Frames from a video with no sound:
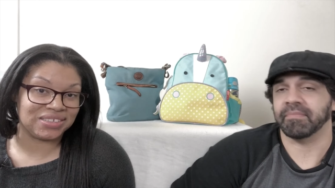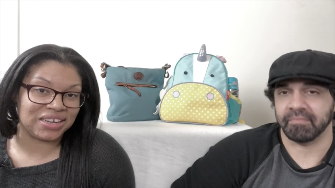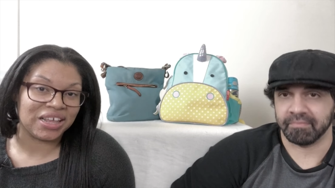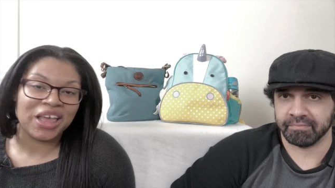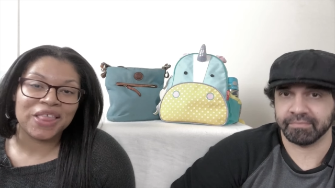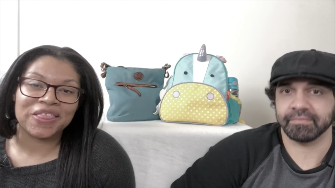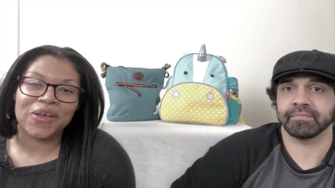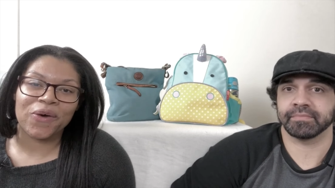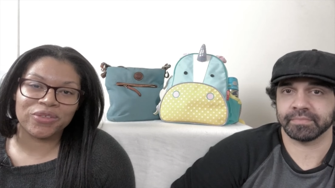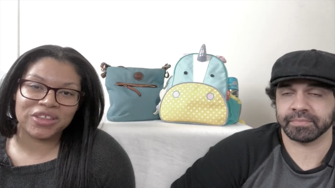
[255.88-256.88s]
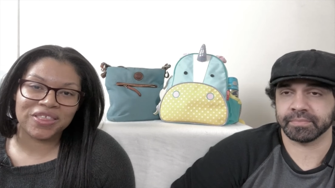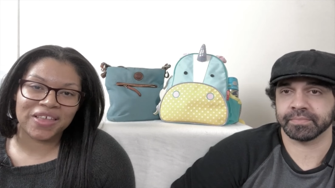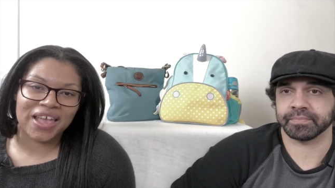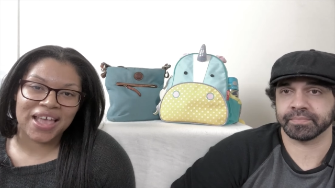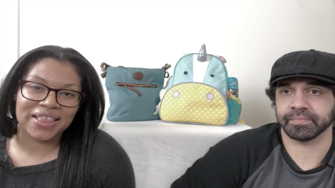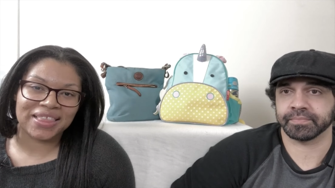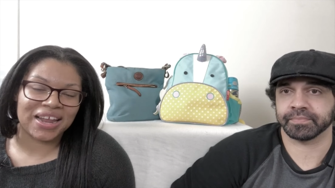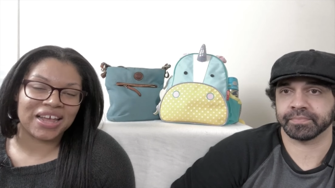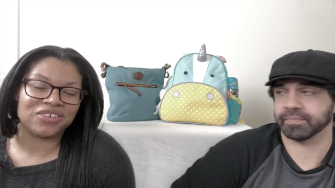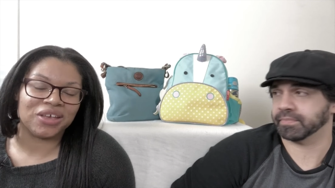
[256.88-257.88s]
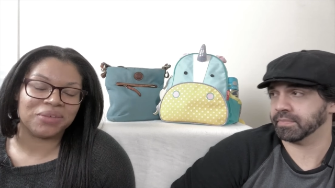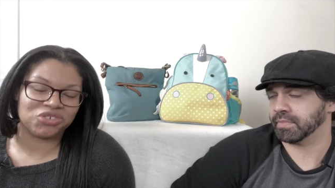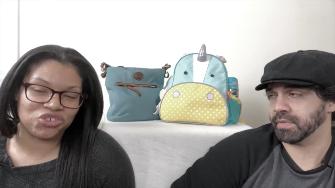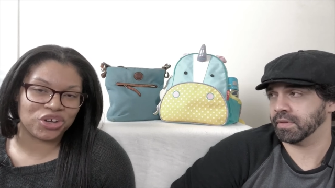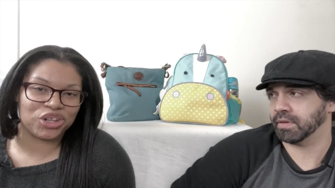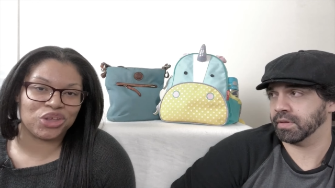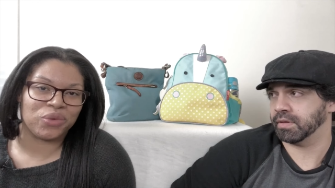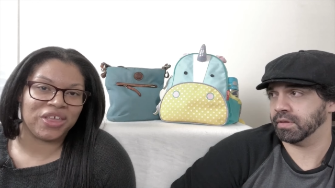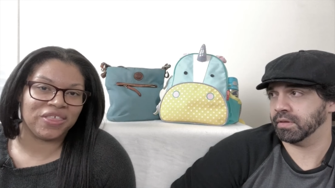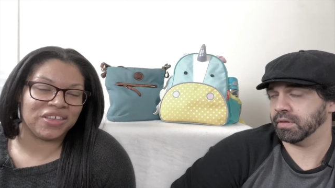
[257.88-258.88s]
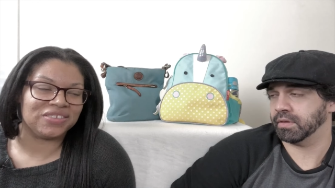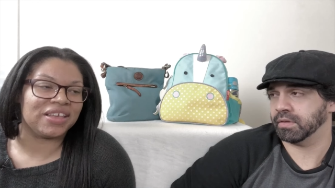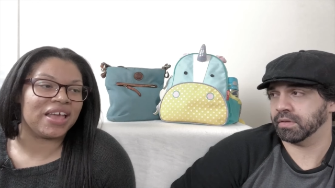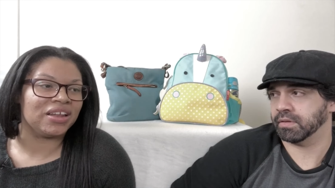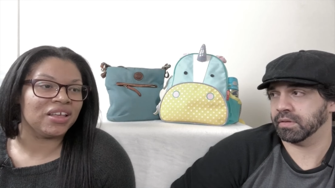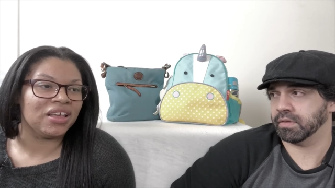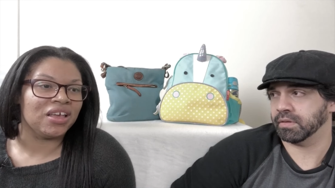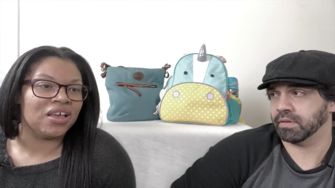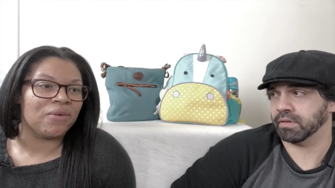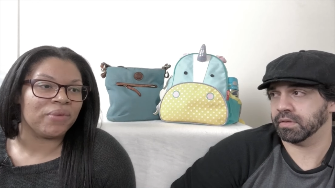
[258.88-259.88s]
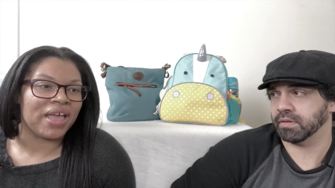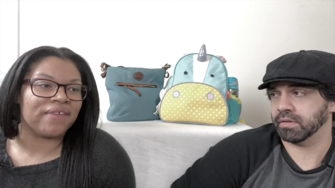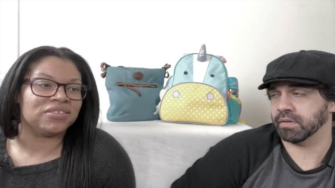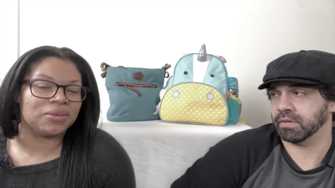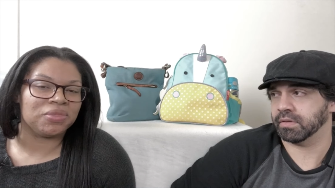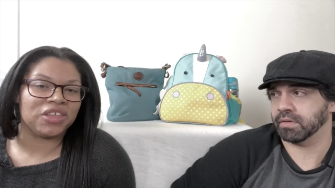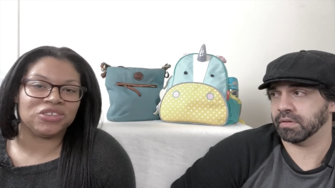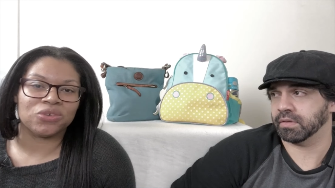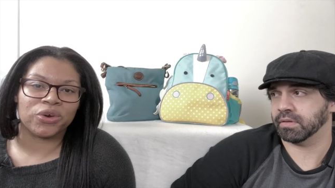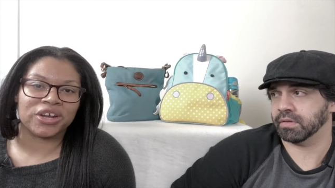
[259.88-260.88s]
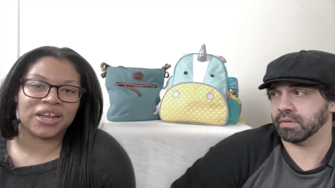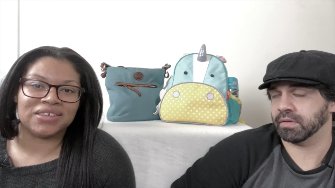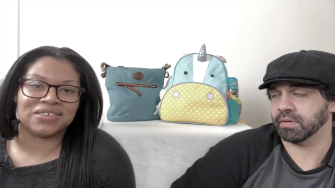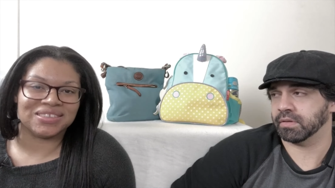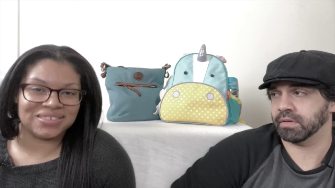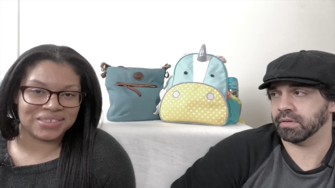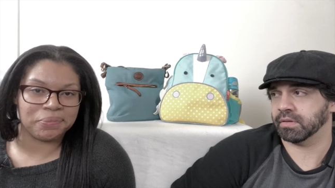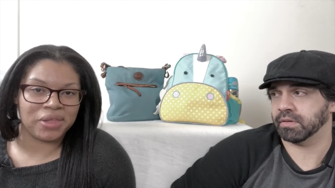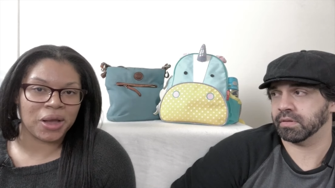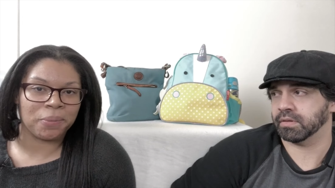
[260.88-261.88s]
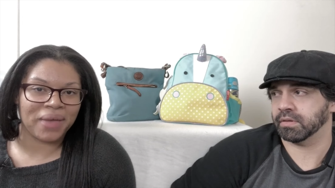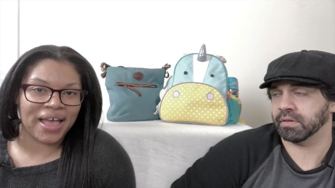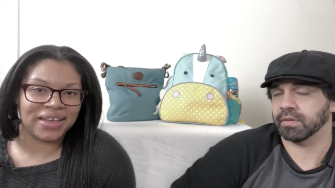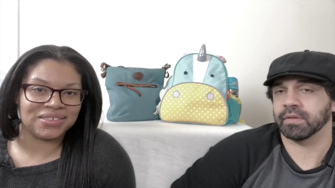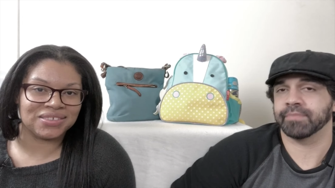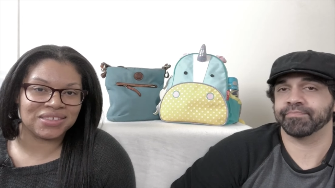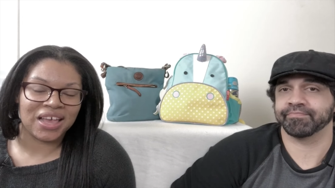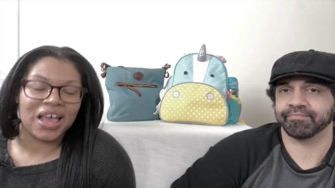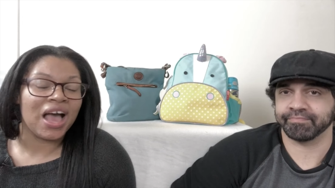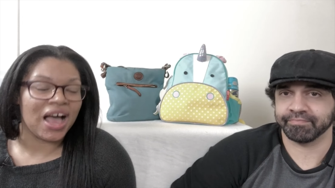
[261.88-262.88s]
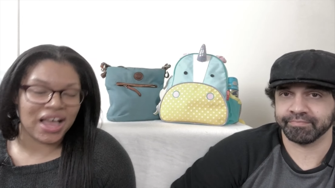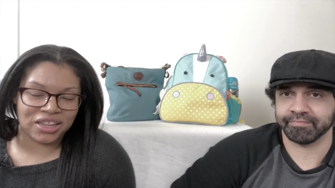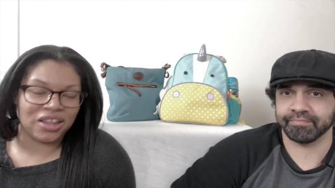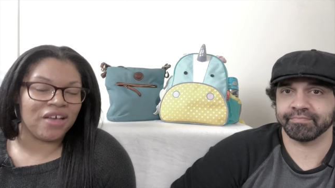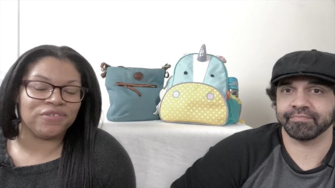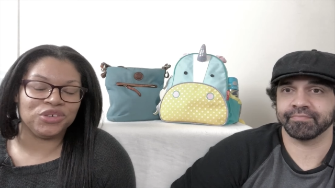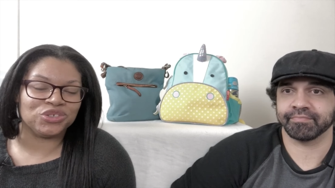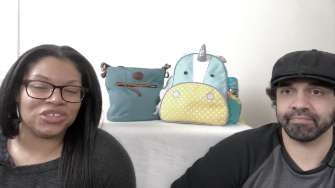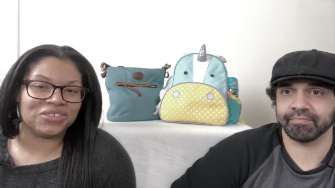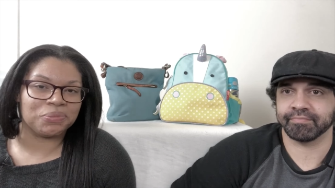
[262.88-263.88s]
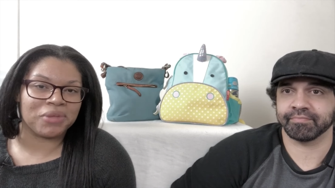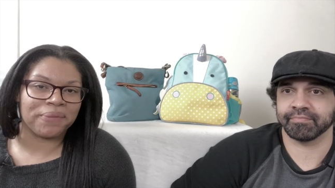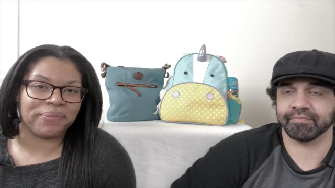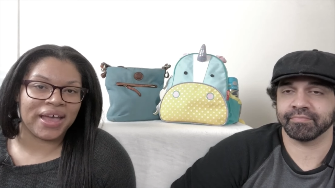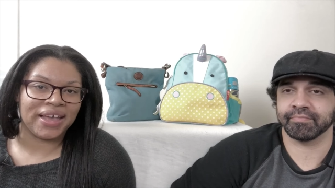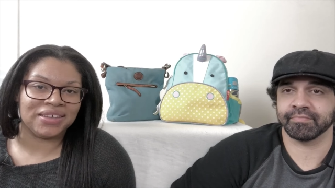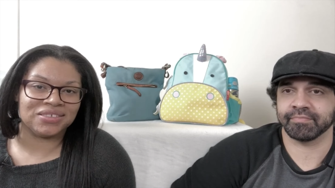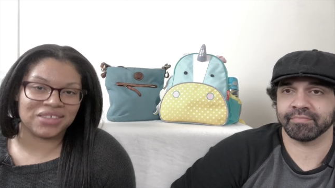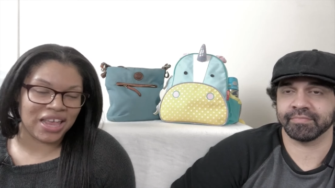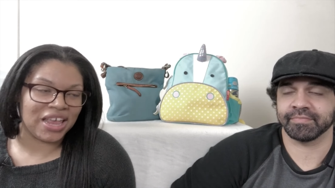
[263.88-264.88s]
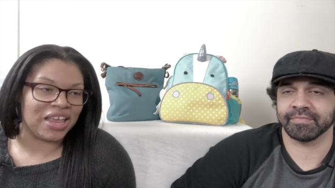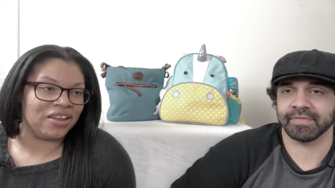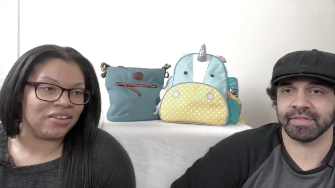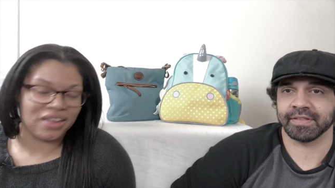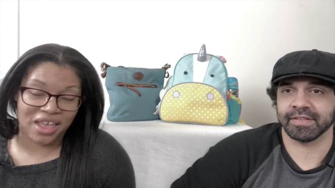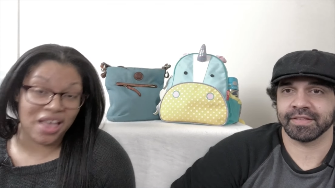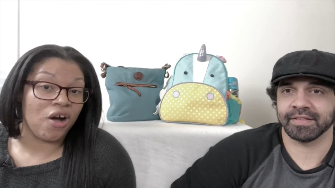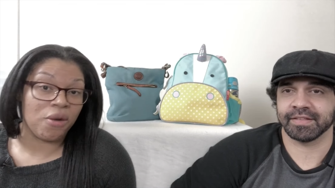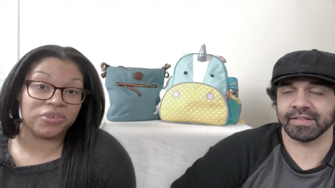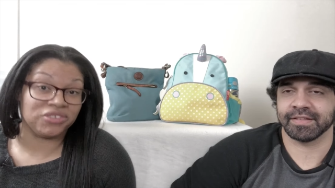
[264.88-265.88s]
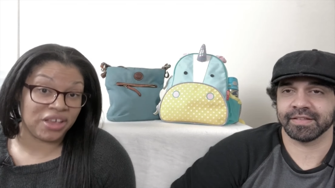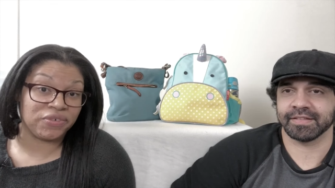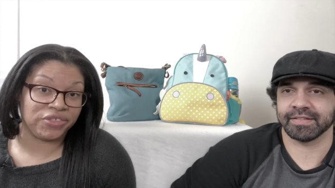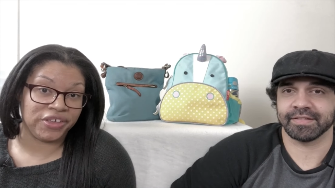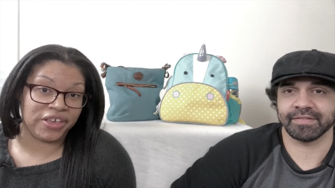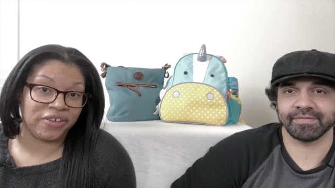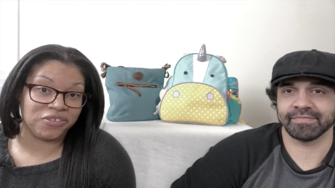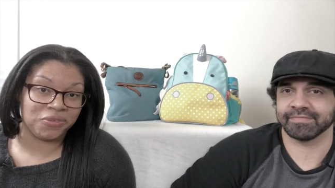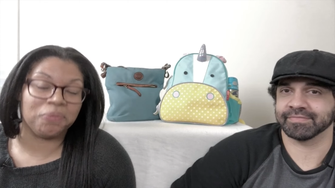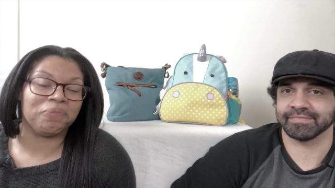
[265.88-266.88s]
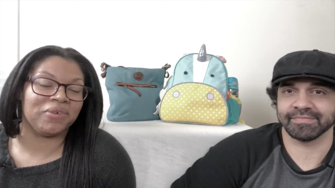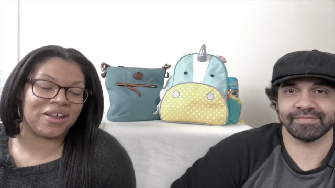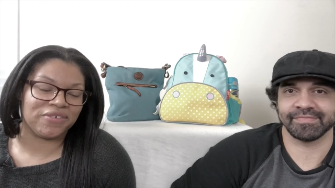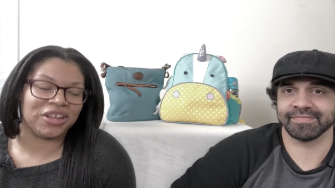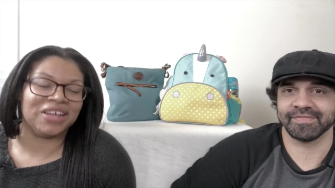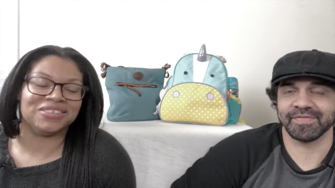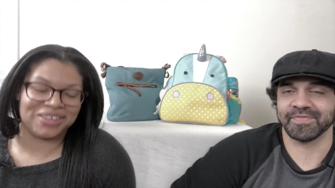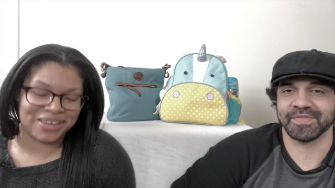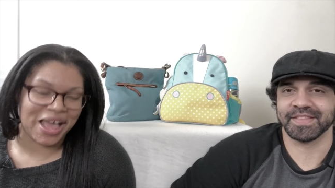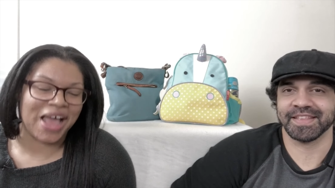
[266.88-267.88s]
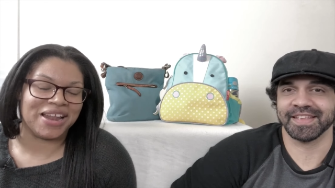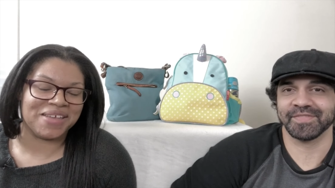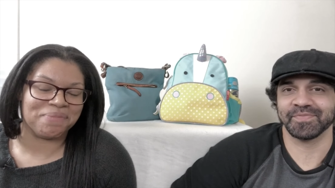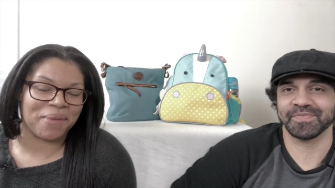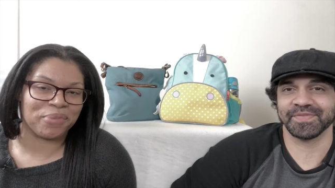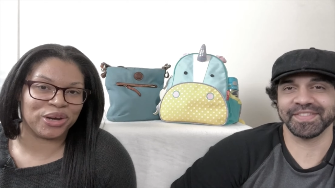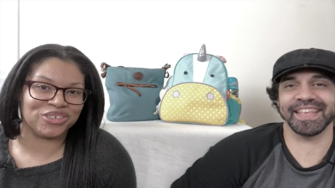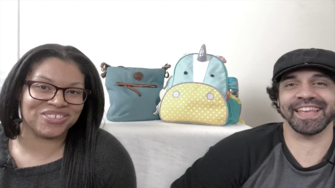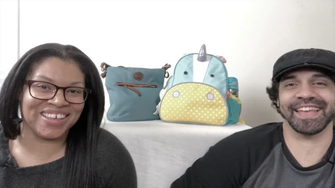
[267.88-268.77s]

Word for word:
Speaker 1: it. The only thing that I am struggling with is that we have some things organized in Ziploc bags. I love using Ziploc bags in almost everything else, but I realize not in my purse.